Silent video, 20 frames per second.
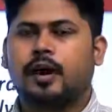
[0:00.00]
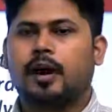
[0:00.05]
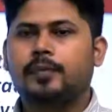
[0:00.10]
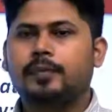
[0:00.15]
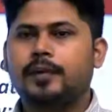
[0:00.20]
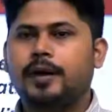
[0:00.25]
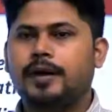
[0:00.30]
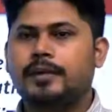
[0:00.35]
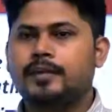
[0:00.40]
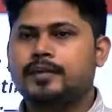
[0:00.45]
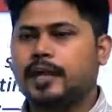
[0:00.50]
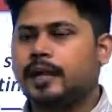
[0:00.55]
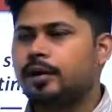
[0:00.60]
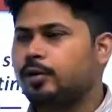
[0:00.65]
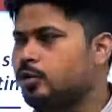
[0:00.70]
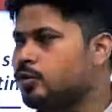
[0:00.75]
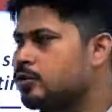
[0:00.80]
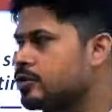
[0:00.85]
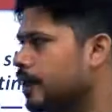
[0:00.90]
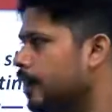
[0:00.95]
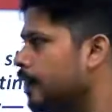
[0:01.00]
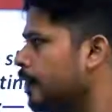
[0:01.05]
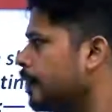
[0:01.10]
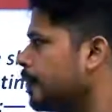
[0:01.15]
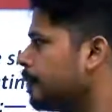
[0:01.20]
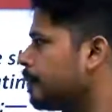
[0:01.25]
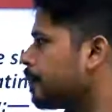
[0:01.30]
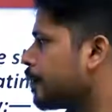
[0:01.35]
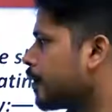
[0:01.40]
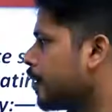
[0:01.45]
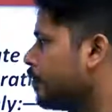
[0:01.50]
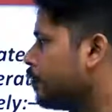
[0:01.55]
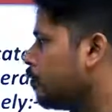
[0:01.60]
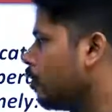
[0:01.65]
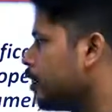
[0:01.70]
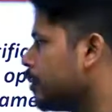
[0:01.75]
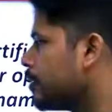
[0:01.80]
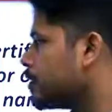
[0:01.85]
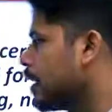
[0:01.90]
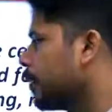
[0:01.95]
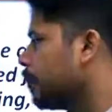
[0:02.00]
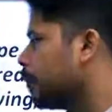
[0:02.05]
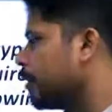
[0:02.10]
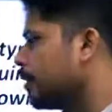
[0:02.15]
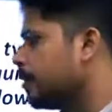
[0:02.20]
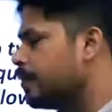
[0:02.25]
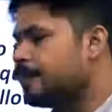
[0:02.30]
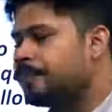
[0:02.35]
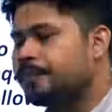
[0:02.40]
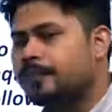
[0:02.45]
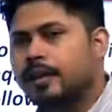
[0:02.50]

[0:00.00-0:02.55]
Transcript: Ab ye design rules kya hai? For example,